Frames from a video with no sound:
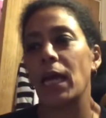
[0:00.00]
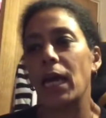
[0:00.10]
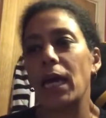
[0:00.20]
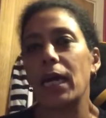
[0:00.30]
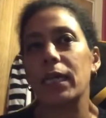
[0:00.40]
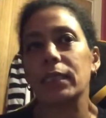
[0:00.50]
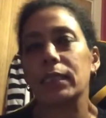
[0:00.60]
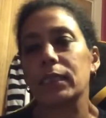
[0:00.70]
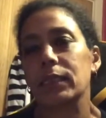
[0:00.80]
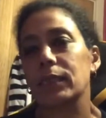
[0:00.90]

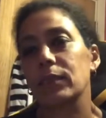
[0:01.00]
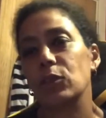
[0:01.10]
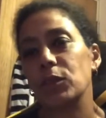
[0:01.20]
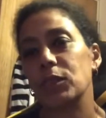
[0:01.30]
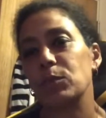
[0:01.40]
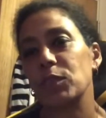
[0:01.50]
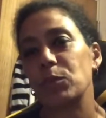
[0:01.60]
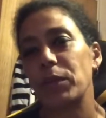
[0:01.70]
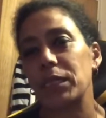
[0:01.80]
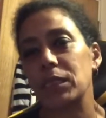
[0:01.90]
and Christmas
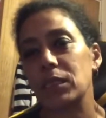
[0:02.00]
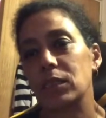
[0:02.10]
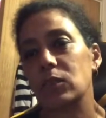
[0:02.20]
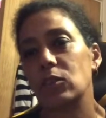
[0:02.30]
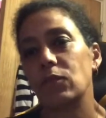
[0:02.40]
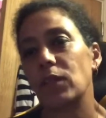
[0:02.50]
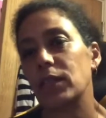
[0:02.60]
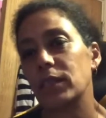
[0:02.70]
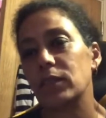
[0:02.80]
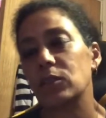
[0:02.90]
presents and stuff
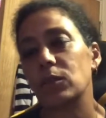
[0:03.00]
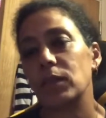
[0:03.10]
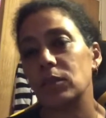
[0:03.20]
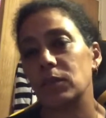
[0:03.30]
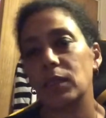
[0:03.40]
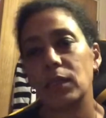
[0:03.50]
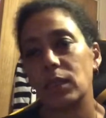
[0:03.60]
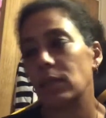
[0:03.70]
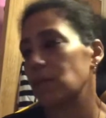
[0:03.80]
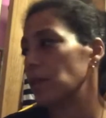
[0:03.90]
like that, so I do it and
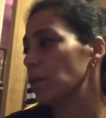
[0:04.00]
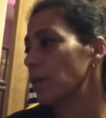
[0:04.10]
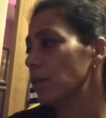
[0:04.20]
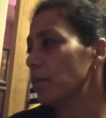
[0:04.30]
then give it away.